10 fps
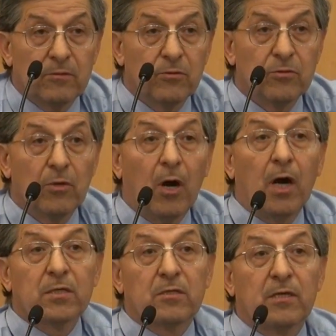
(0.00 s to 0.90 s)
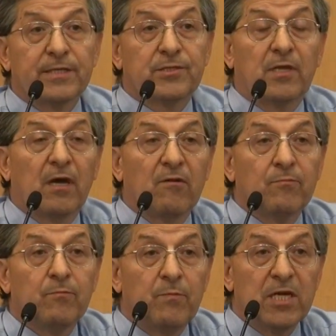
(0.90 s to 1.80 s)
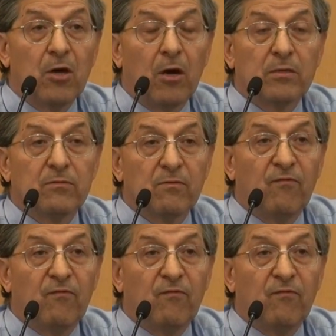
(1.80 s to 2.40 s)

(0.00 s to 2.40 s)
do not extend beyond